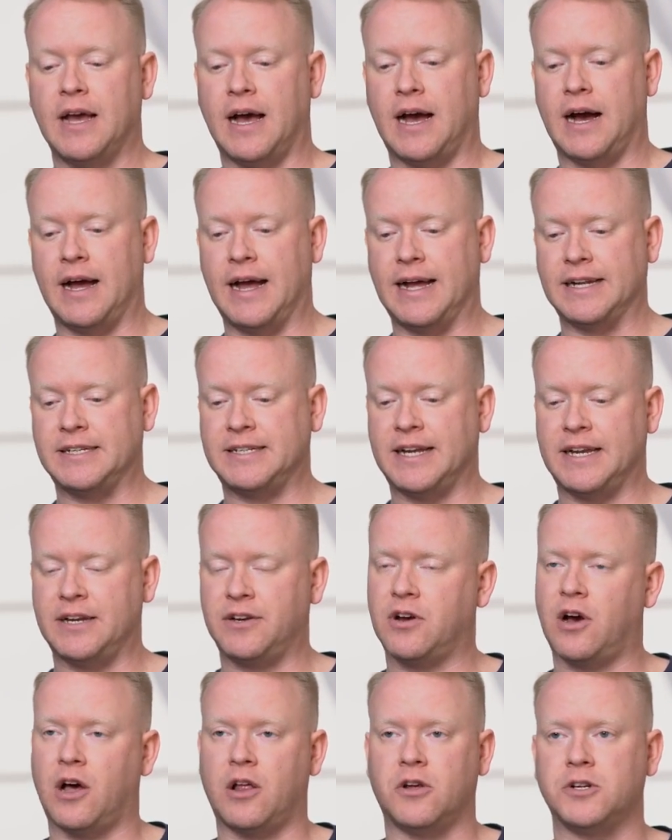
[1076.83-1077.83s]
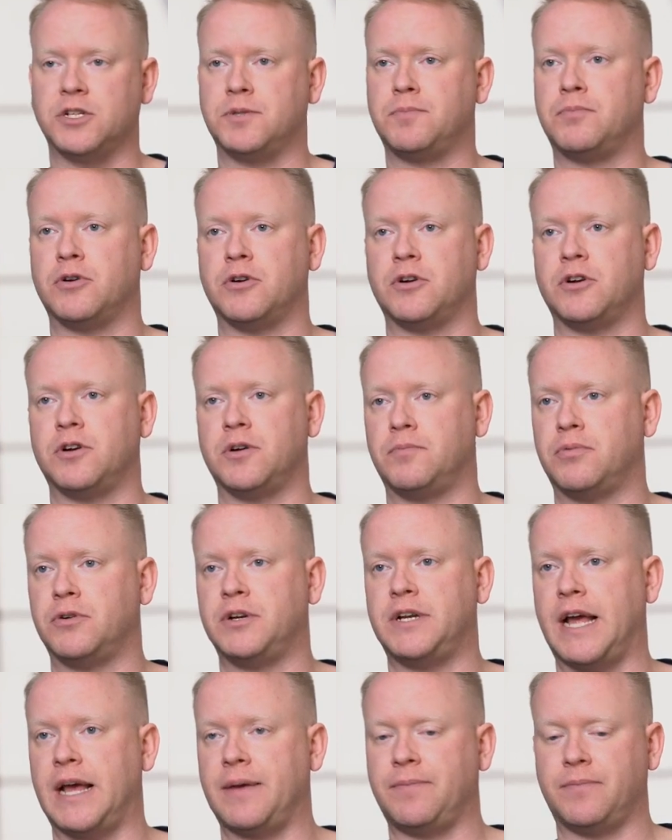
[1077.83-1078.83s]
At $10 per
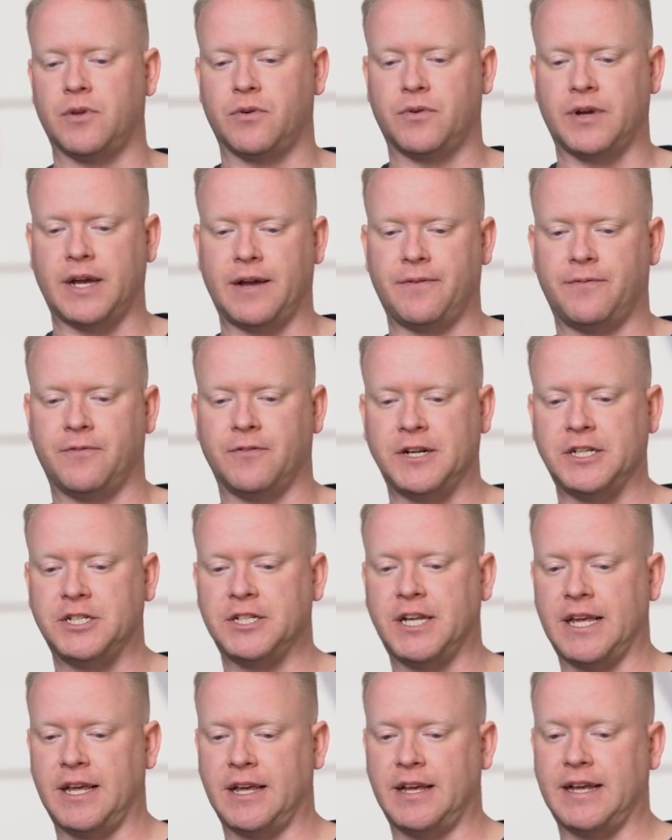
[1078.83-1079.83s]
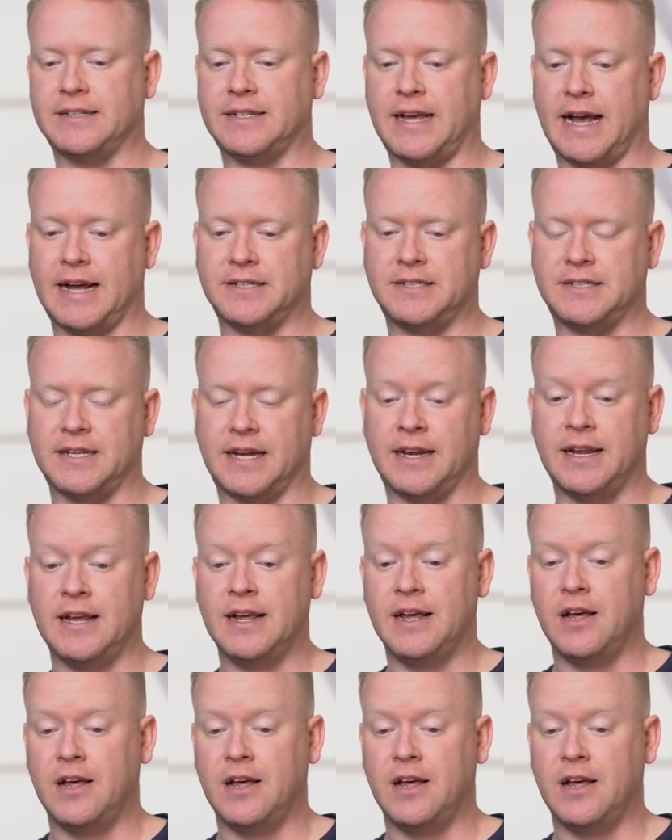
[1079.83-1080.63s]
day, okay, for each ad set.